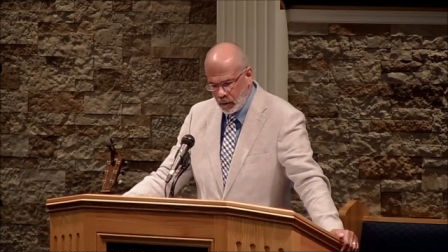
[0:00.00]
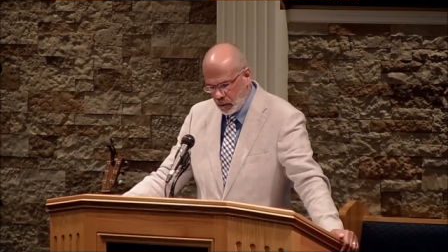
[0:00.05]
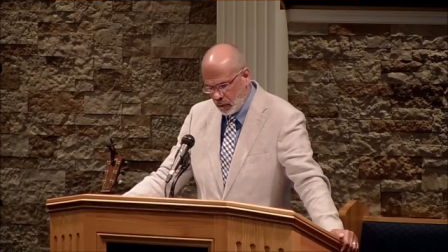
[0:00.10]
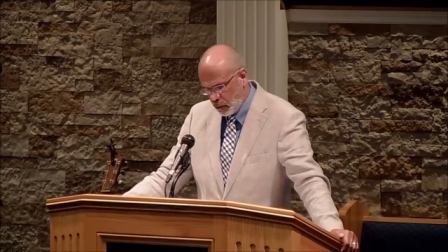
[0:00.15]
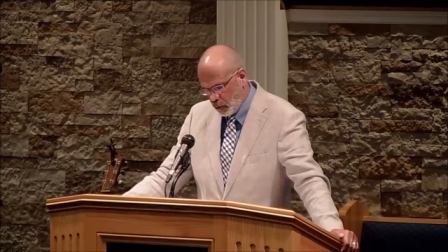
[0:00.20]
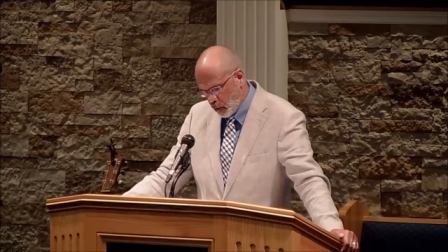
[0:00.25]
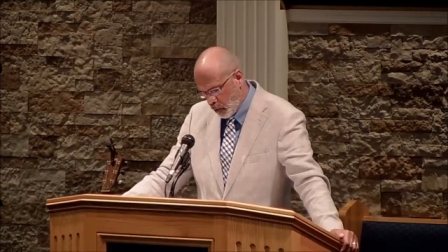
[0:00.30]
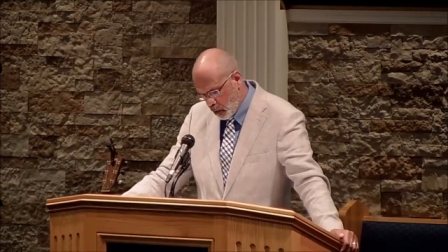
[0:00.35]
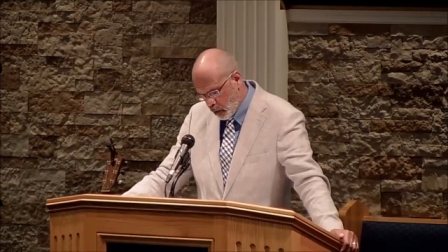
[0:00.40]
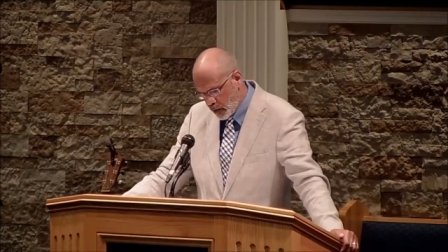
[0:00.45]

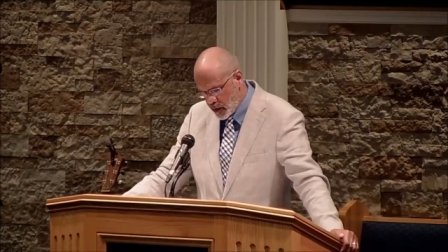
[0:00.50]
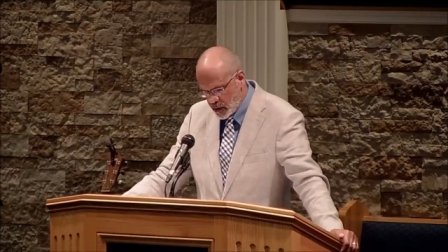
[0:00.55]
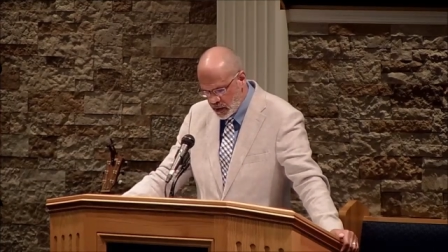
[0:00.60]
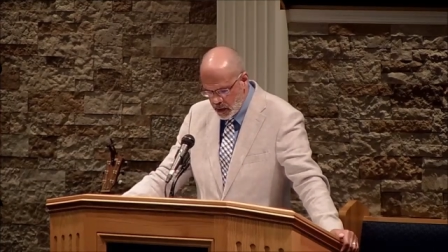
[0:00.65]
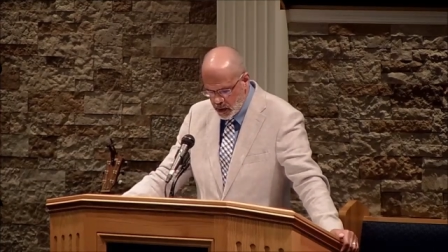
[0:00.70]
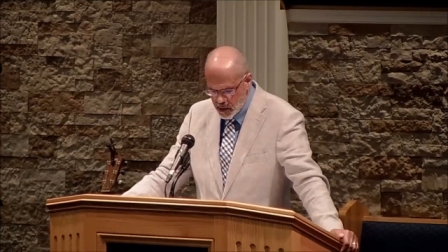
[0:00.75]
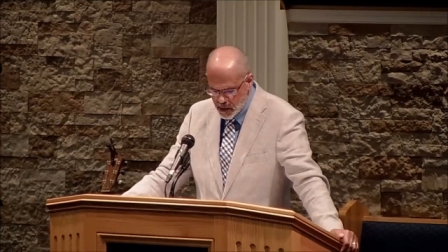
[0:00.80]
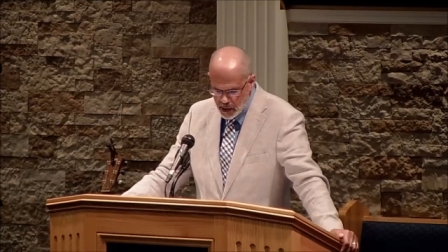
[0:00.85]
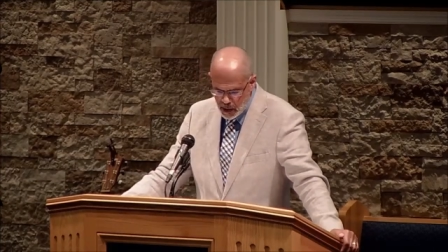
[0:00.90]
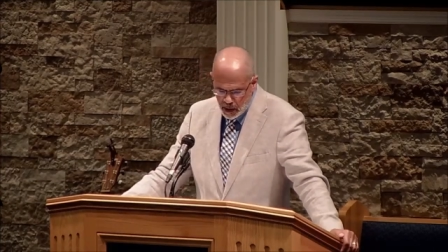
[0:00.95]
Nor is
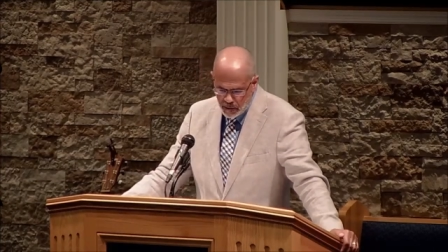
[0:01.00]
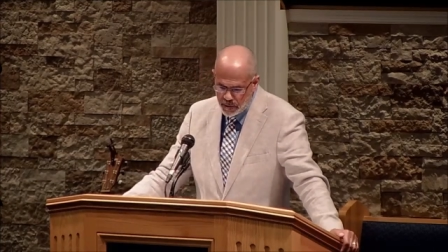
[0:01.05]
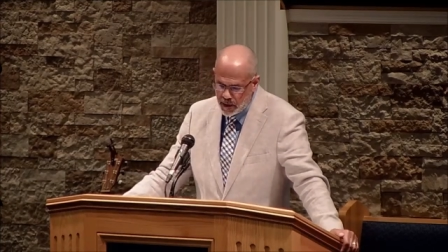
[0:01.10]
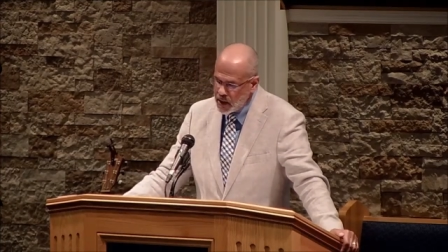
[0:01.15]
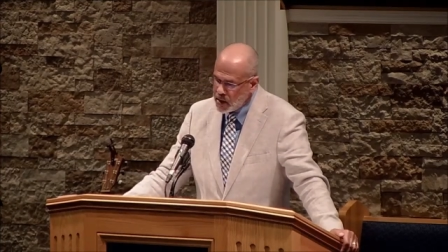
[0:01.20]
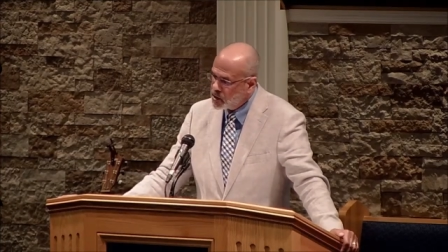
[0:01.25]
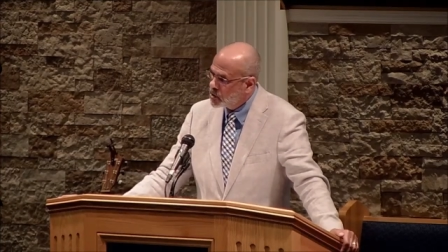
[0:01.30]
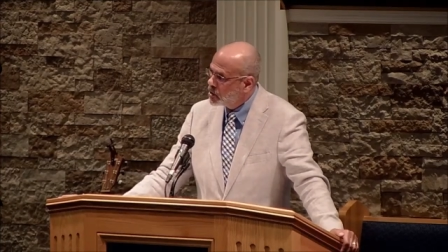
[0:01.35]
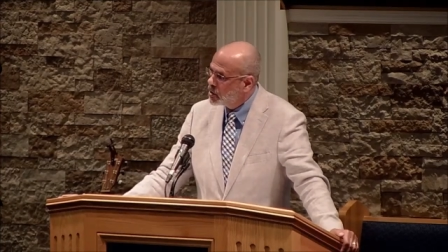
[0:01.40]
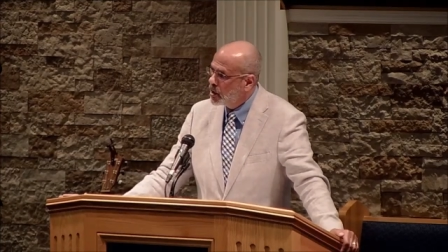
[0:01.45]
there
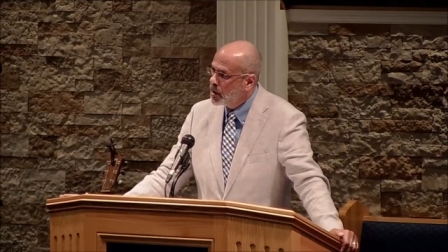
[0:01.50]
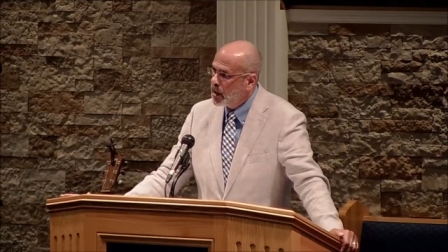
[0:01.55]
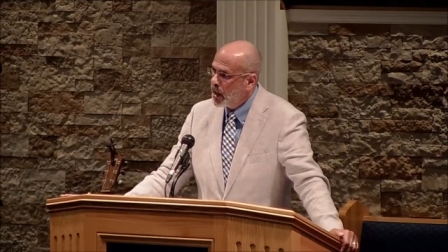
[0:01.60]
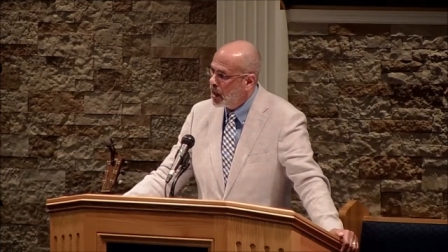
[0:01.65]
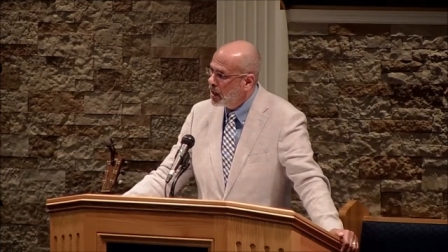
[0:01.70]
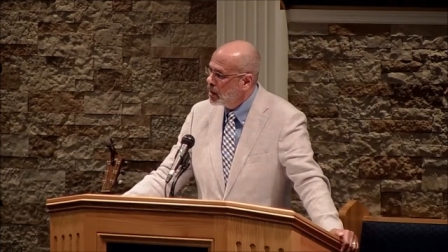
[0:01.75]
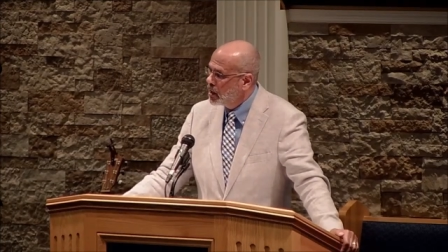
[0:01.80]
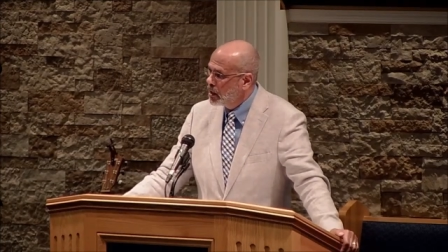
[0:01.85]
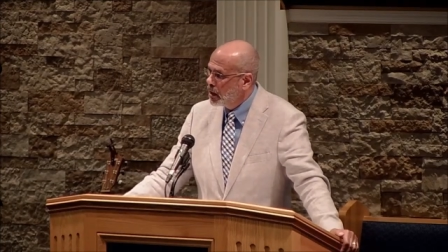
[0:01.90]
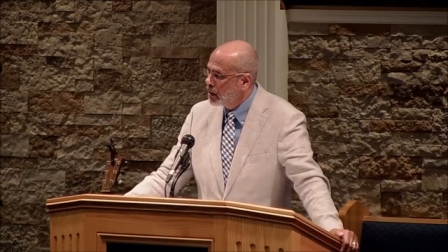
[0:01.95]
salvation in
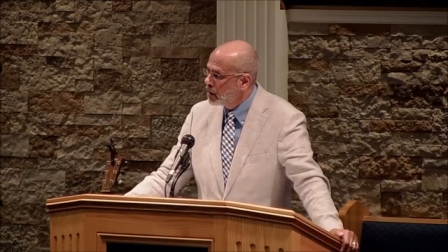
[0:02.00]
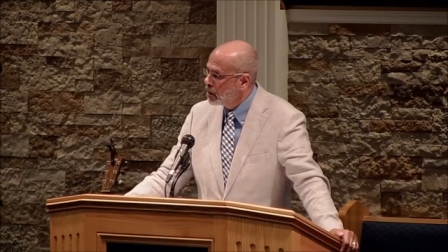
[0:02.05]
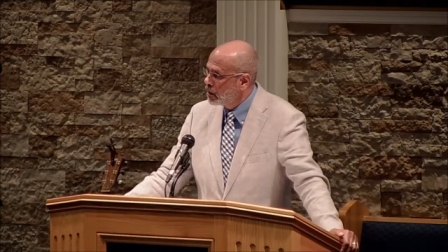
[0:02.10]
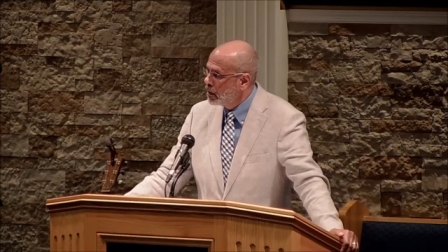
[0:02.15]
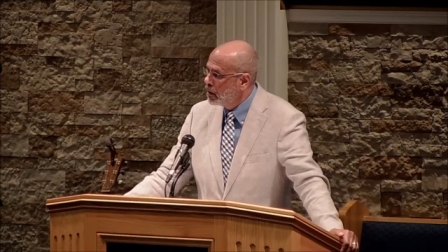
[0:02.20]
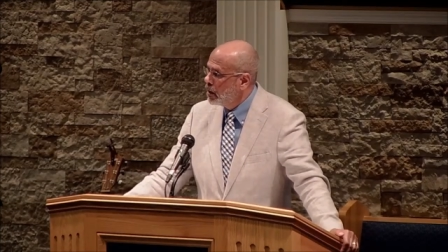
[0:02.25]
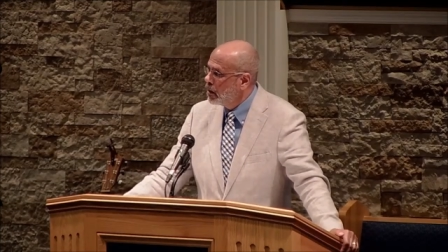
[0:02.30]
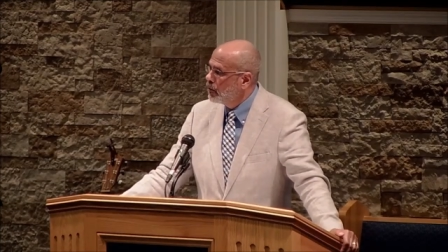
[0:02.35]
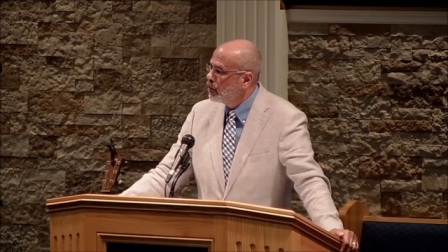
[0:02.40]
any other,